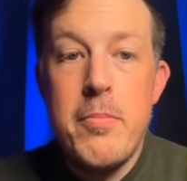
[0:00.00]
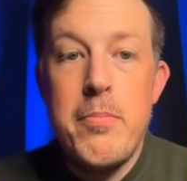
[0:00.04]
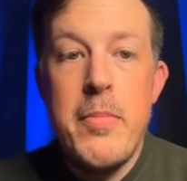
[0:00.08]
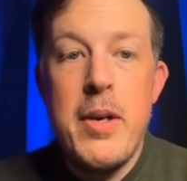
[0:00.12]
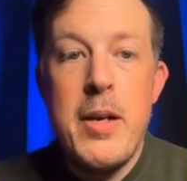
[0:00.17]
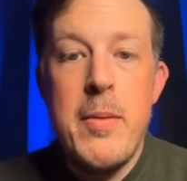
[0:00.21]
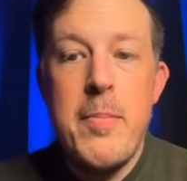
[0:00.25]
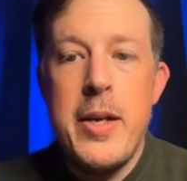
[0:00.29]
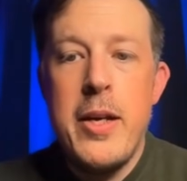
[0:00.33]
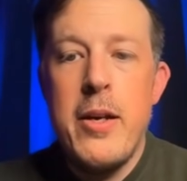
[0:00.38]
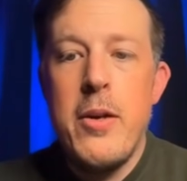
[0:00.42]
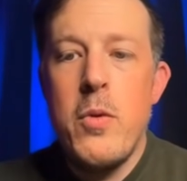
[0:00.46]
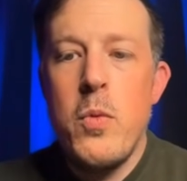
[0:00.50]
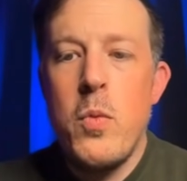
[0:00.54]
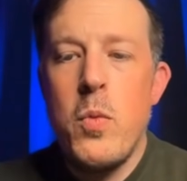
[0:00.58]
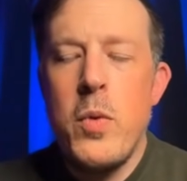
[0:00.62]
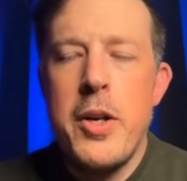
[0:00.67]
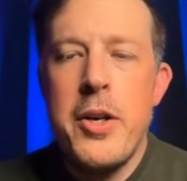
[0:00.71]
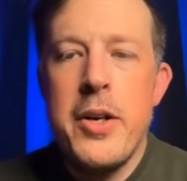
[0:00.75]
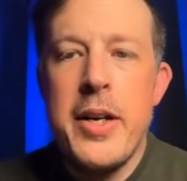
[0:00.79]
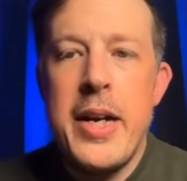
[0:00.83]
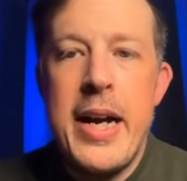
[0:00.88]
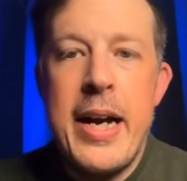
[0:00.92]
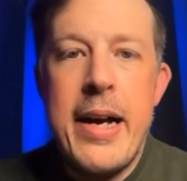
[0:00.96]
maybe
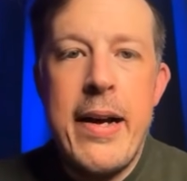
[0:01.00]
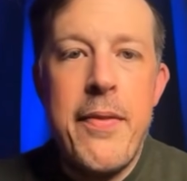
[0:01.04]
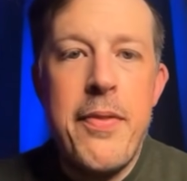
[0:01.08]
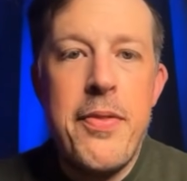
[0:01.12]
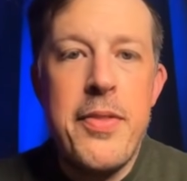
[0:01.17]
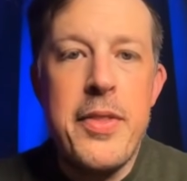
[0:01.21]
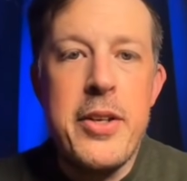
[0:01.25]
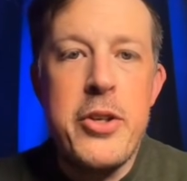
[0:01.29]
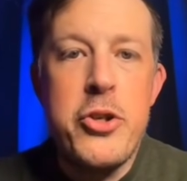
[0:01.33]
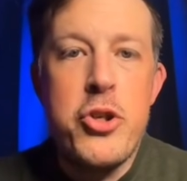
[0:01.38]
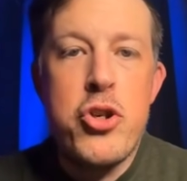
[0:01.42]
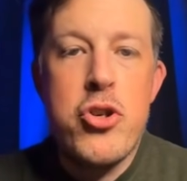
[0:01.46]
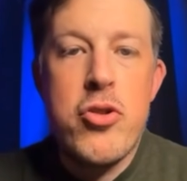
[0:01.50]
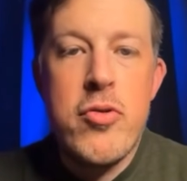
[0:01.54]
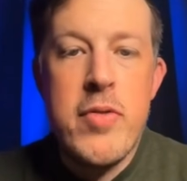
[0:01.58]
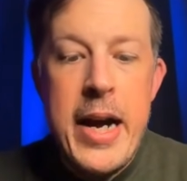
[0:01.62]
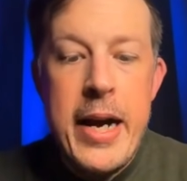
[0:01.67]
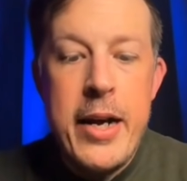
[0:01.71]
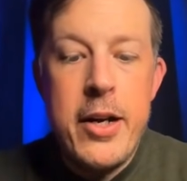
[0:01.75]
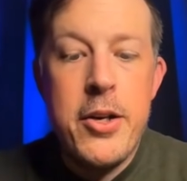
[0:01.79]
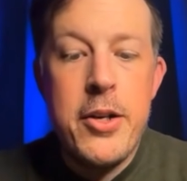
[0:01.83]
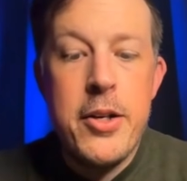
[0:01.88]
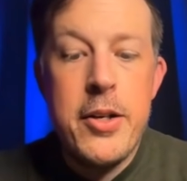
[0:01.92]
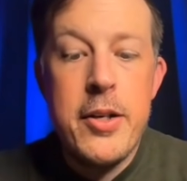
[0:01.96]
we're at the
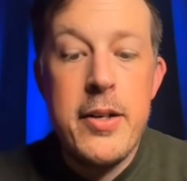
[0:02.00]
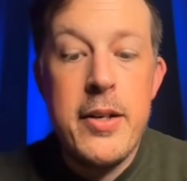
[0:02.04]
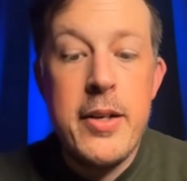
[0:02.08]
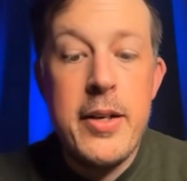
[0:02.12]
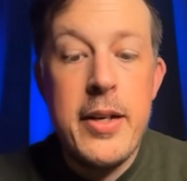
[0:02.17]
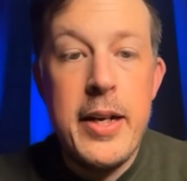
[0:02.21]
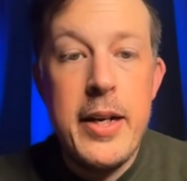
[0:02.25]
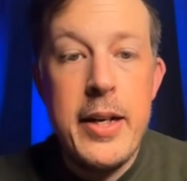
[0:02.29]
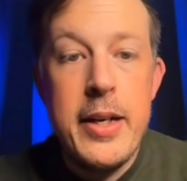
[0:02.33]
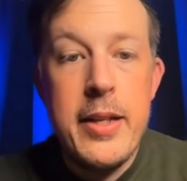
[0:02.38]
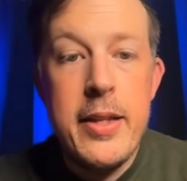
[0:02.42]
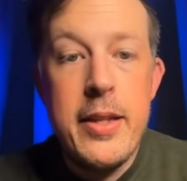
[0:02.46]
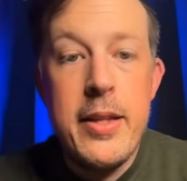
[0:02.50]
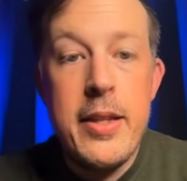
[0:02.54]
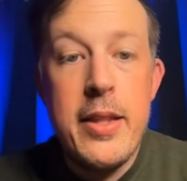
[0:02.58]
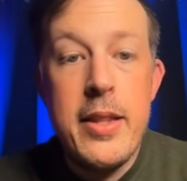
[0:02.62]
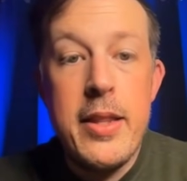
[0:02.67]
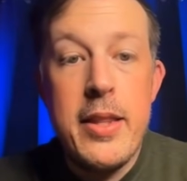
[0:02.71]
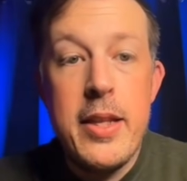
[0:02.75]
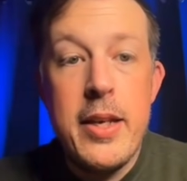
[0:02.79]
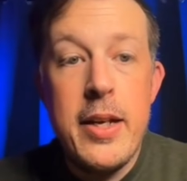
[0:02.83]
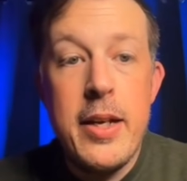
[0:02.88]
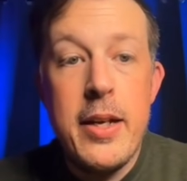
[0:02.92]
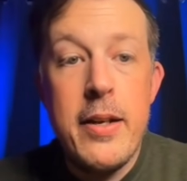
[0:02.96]
tracker and
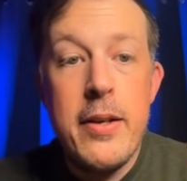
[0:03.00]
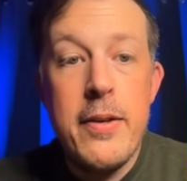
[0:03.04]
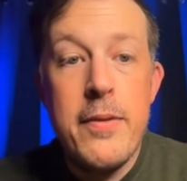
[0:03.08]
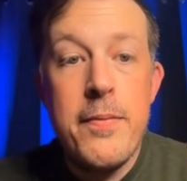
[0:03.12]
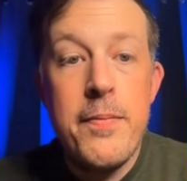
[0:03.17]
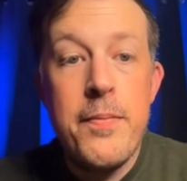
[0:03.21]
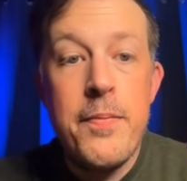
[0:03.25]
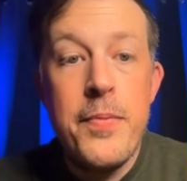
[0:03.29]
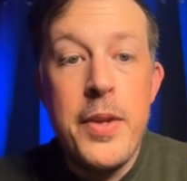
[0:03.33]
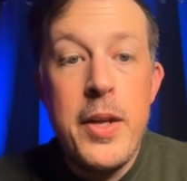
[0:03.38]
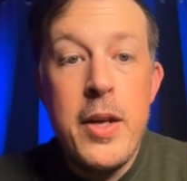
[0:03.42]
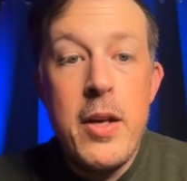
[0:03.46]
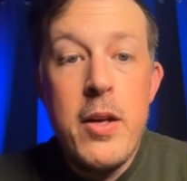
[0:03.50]
then